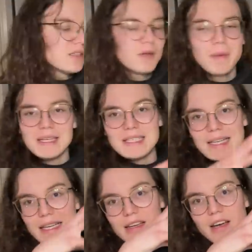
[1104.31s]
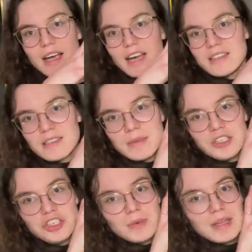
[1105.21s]
So basically, I had some
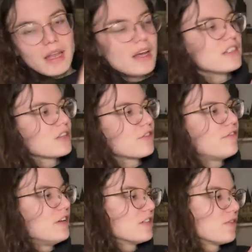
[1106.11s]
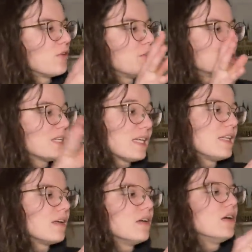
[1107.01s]
issues with the lights on the first floor in
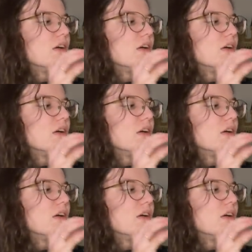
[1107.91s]
particular,